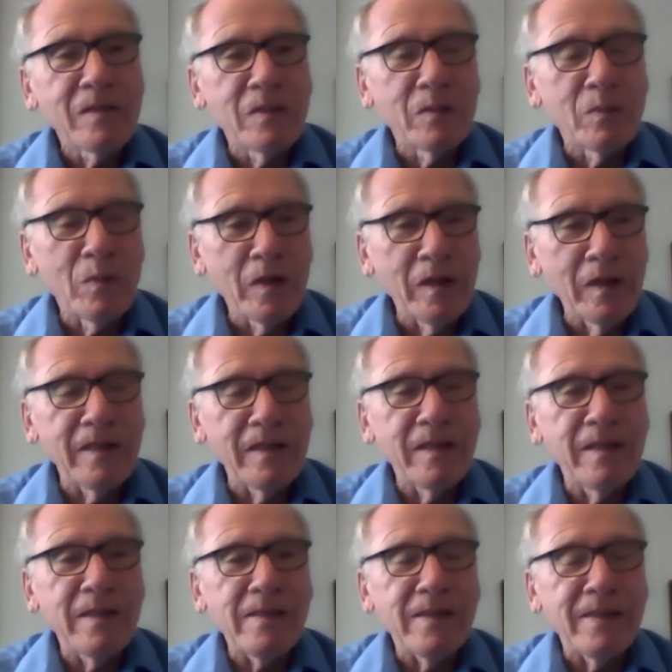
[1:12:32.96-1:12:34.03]
to
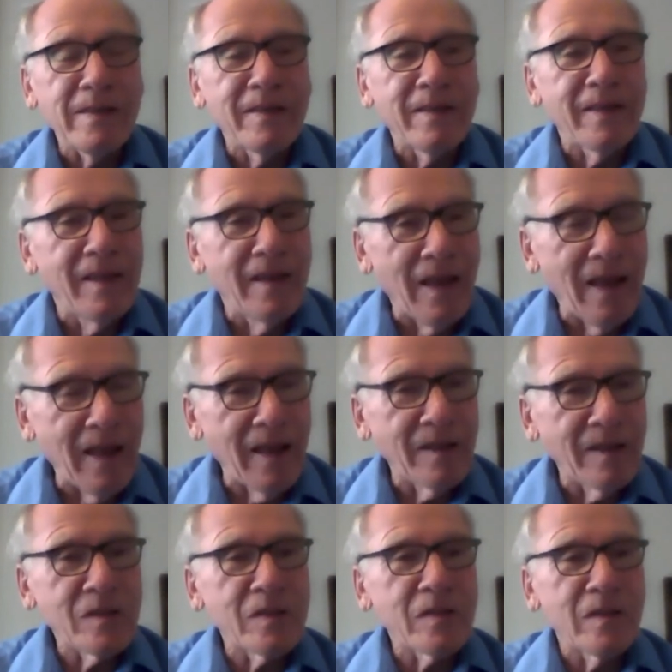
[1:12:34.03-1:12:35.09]
really uh,
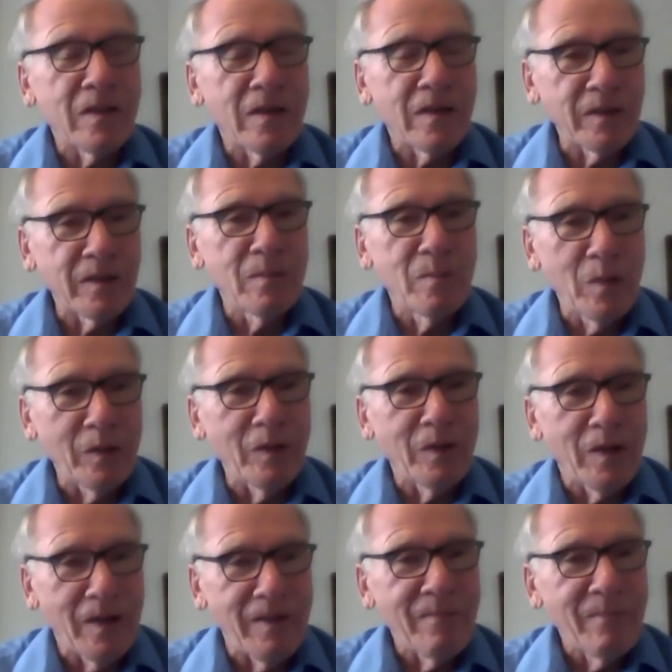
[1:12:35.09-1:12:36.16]
enhance our
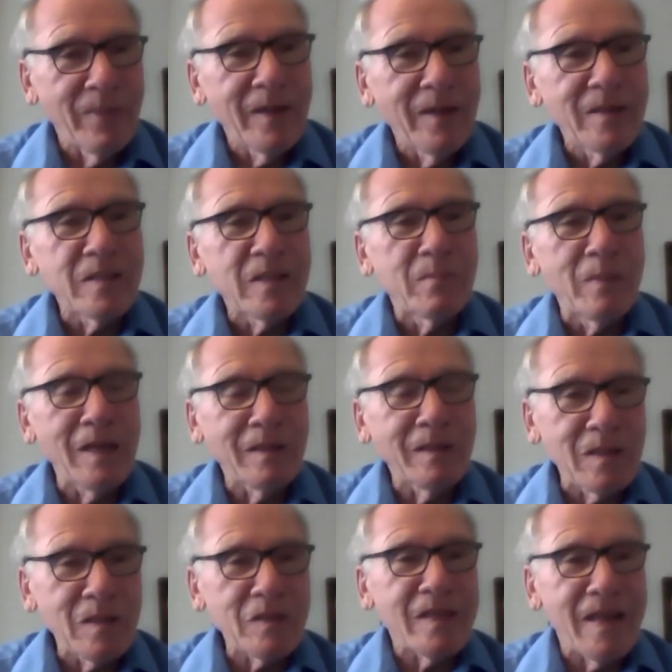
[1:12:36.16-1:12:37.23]
community to make
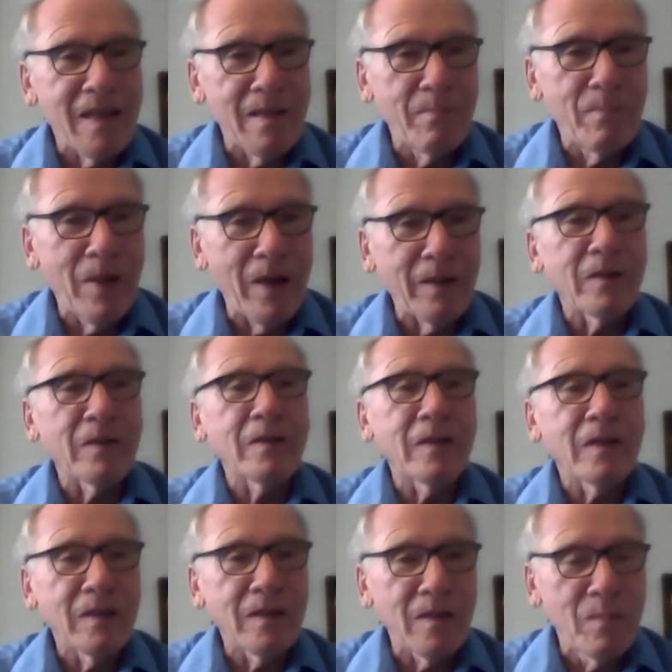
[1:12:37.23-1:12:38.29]
this a
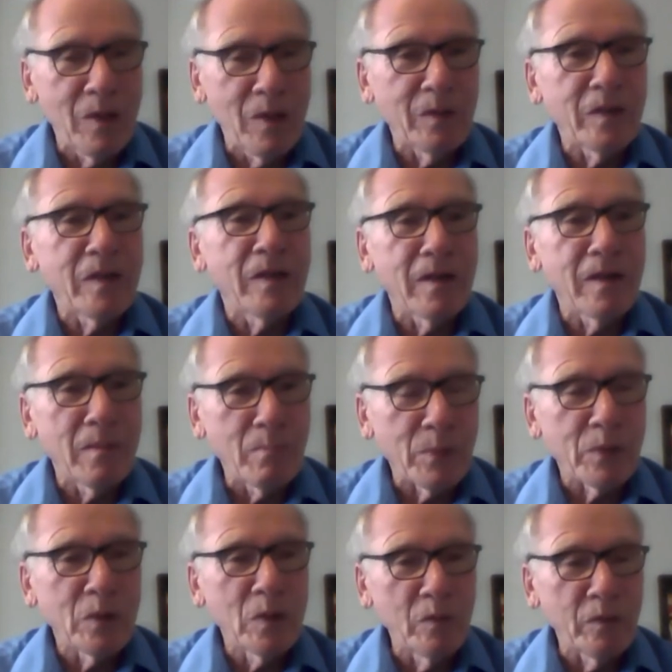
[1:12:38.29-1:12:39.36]
better community, an
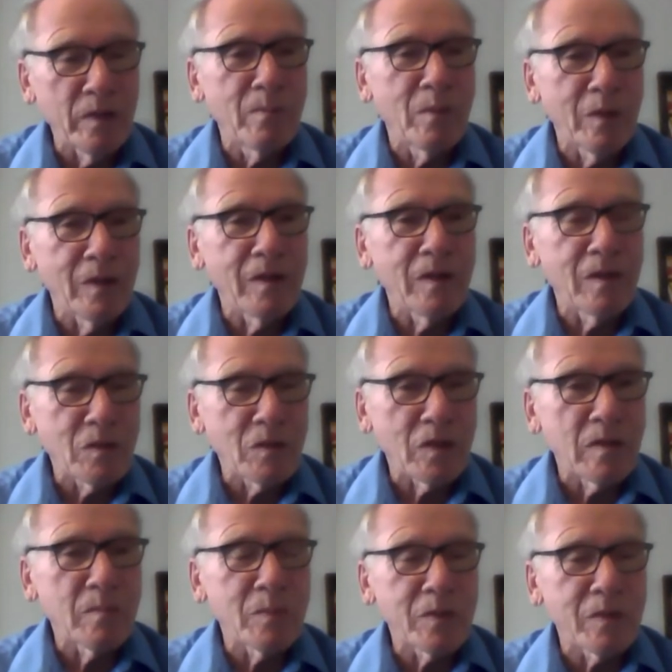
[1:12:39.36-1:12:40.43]
improved community in
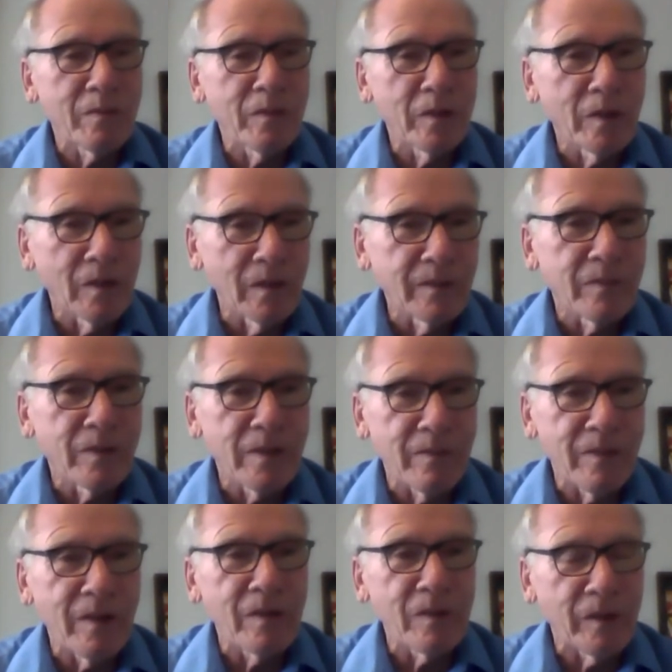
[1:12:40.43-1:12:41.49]
terms of the delivery
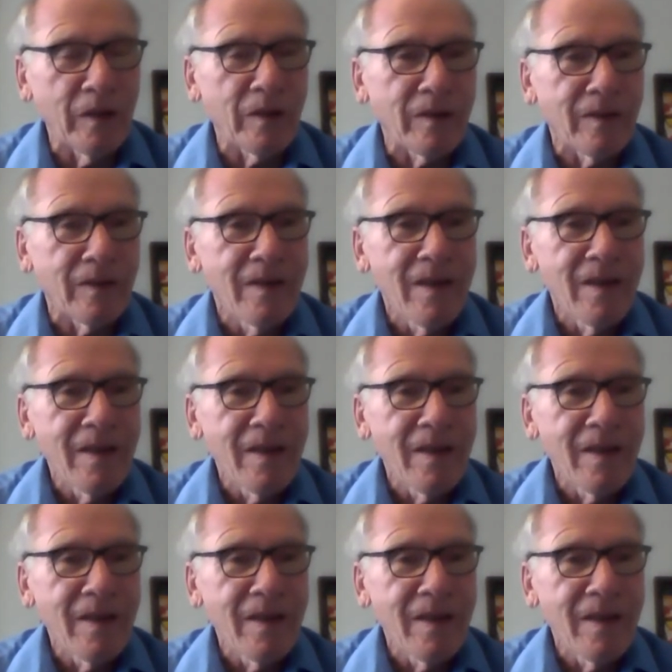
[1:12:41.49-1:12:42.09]
of healthcare.